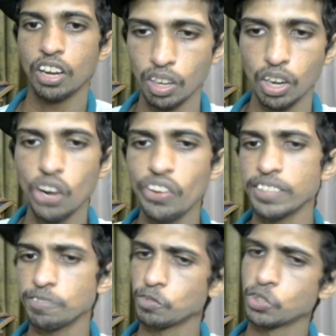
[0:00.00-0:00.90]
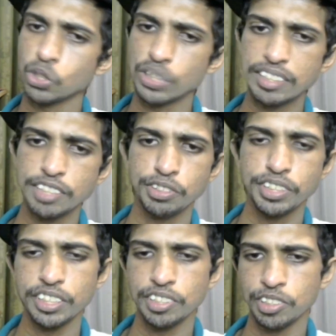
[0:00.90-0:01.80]
Alright, so that's it for
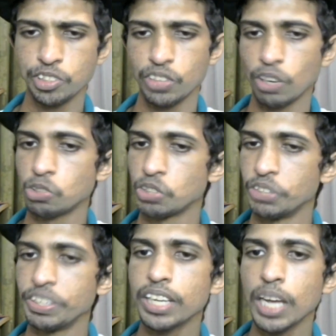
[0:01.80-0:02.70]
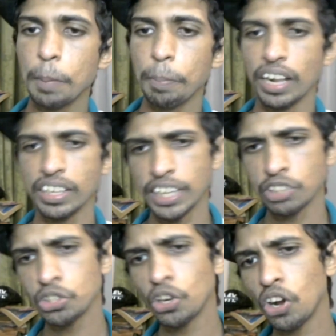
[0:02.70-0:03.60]
this round 3 recap. I'll
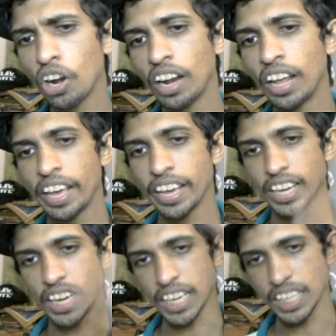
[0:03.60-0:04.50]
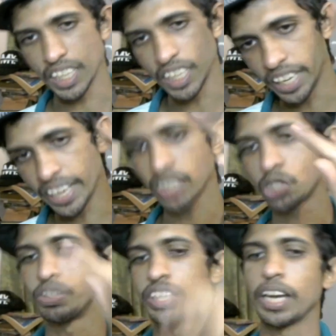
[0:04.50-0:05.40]
catch you all in the
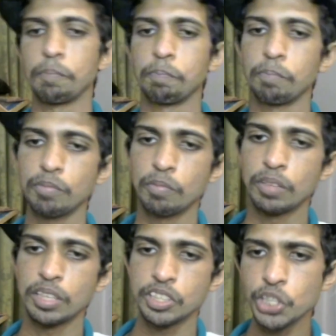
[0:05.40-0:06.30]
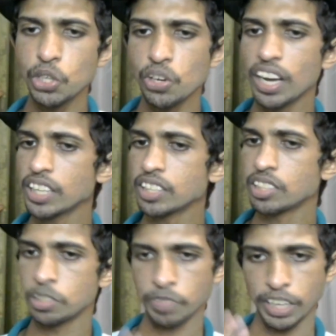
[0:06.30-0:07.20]
next recap. See you
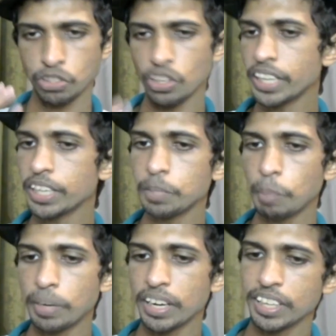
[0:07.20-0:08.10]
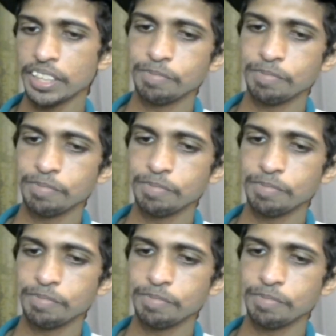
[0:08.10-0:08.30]
guys. Catch you all later. Bye bye.